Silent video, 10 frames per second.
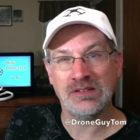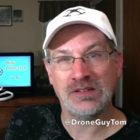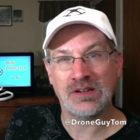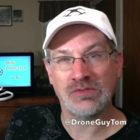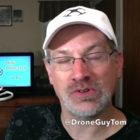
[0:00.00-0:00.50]

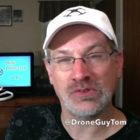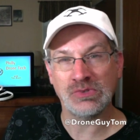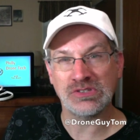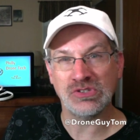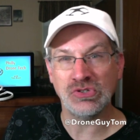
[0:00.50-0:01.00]
covering
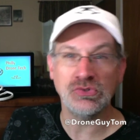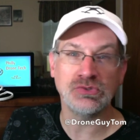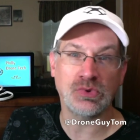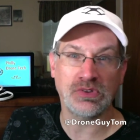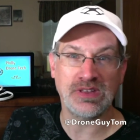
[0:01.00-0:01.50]
what's a
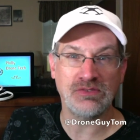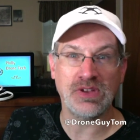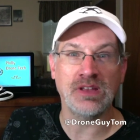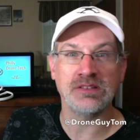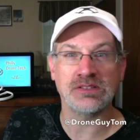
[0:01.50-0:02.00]
newsworthy
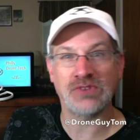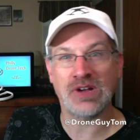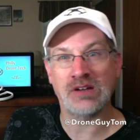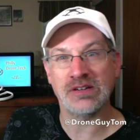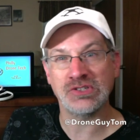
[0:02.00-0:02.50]
event is a
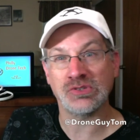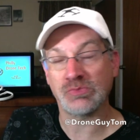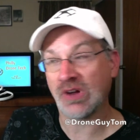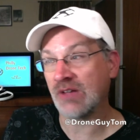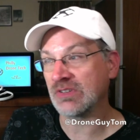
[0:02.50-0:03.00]
violation of
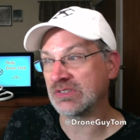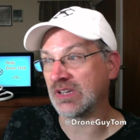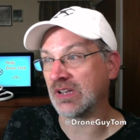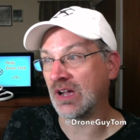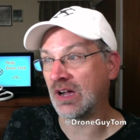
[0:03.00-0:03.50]

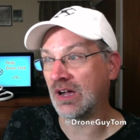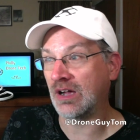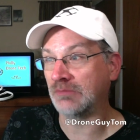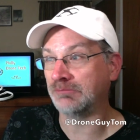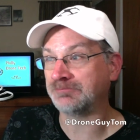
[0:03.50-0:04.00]
privacy.
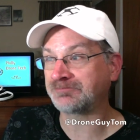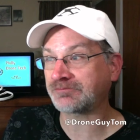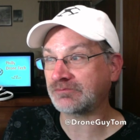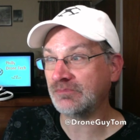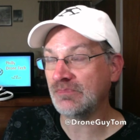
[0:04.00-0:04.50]

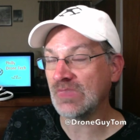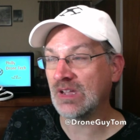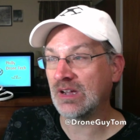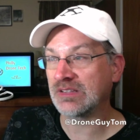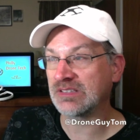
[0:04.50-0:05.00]

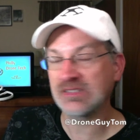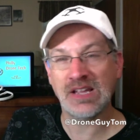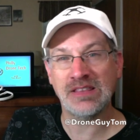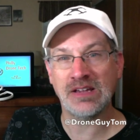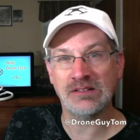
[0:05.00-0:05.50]
To
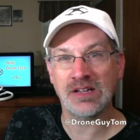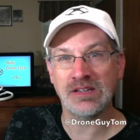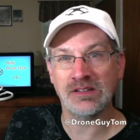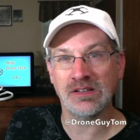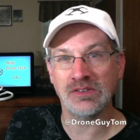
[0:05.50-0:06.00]
say that,
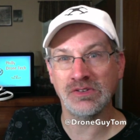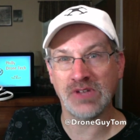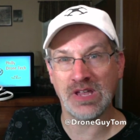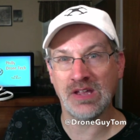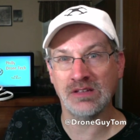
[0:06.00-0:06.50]
you
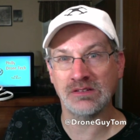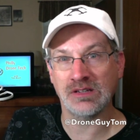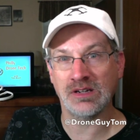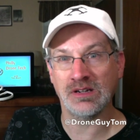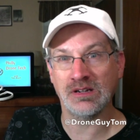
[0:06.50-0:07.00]
can't
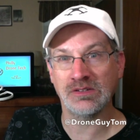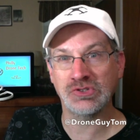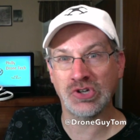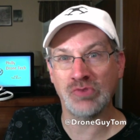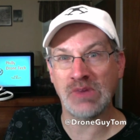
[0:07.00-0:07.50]

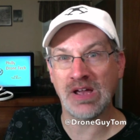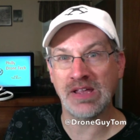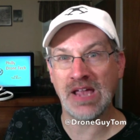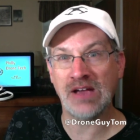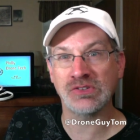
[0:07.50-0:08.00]
show
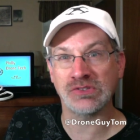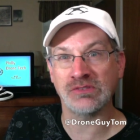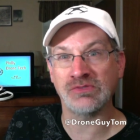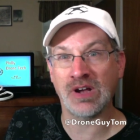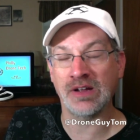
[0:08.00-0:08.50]
my house
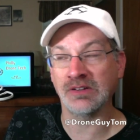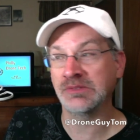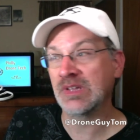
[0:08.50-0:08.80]
on fire.